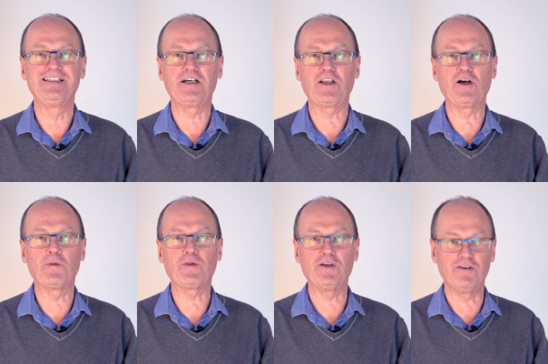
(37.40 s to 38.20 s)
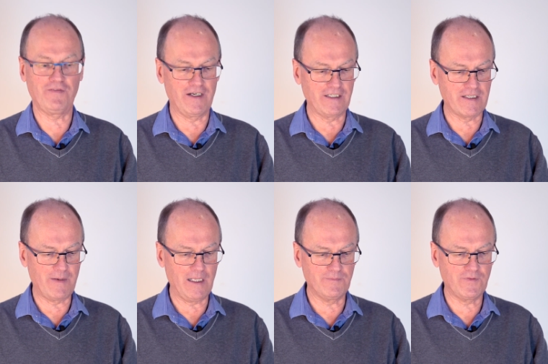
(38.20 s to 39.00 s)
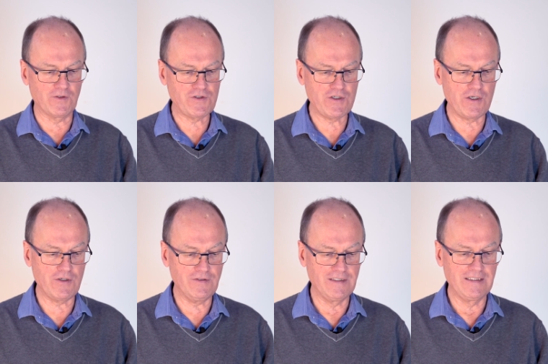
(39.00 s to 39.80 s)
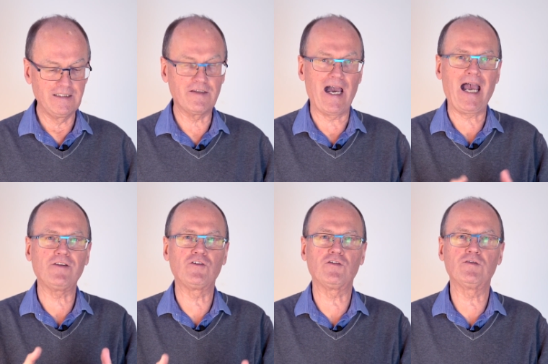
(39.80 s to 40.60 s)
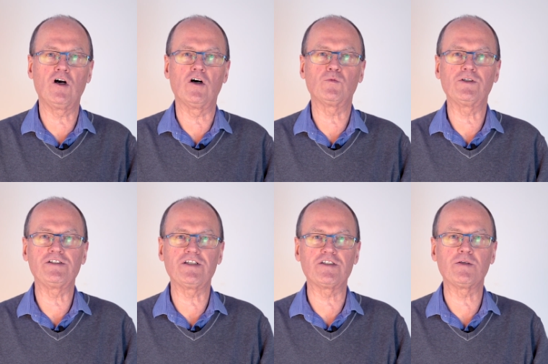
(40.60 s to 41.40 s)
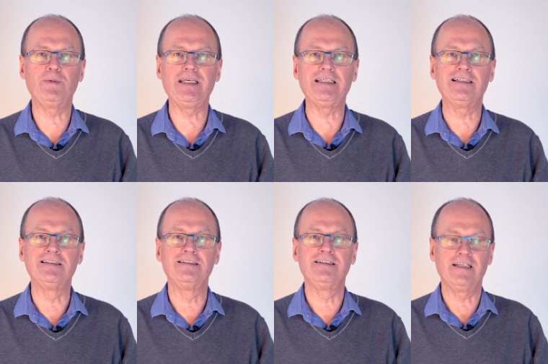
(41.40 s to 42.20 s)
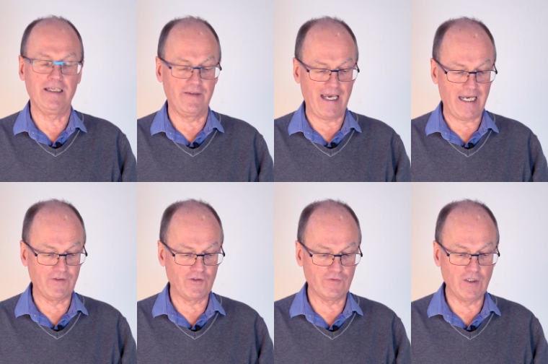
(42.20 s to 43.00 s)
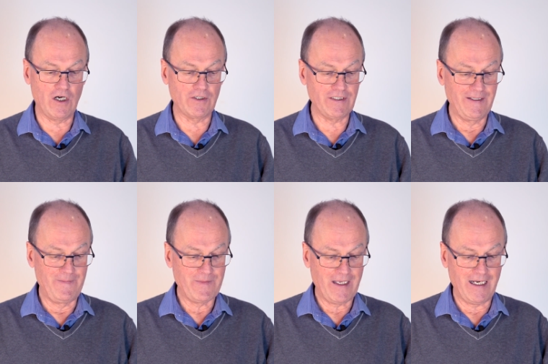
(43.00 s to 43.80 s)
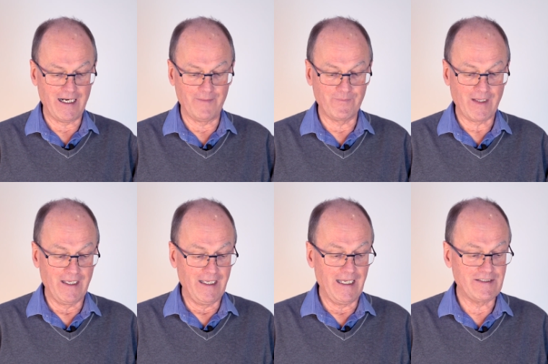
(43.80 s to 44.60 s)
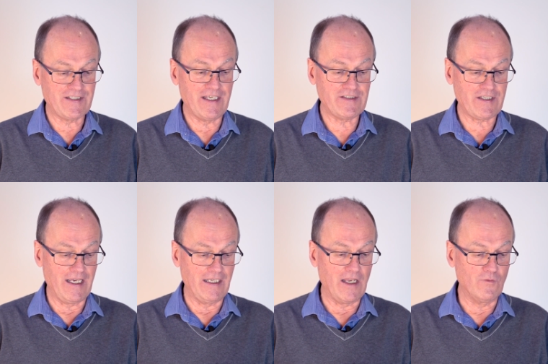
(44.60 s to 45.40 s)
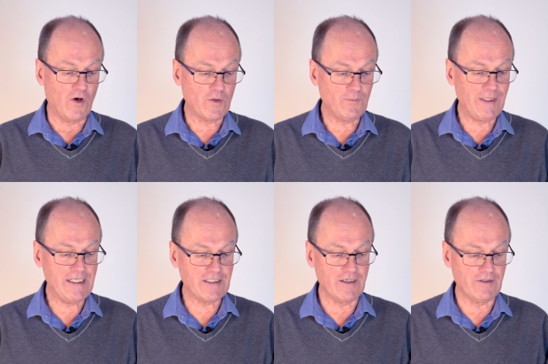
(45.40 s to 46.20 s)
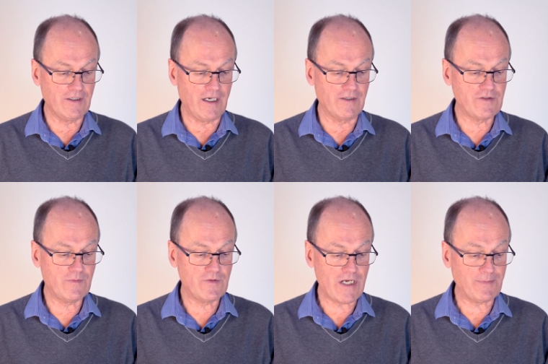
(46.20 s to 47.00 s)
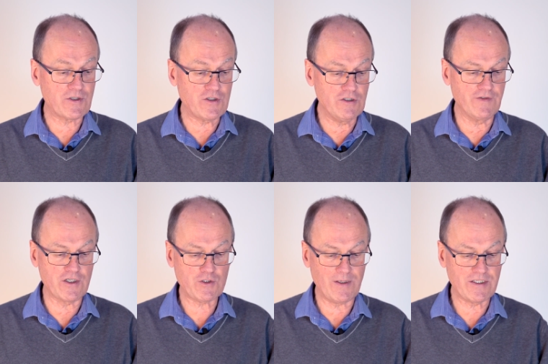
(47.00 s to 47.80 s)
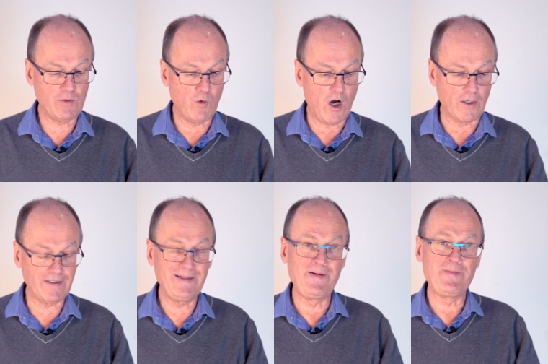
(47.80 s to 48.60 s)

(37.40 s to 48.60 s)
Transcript: And I hope that you're finding them helpful to you. The hands of God, what is it to be in the hands of God? Um, it says in 1 Peter uh, chapter 2, verse 21,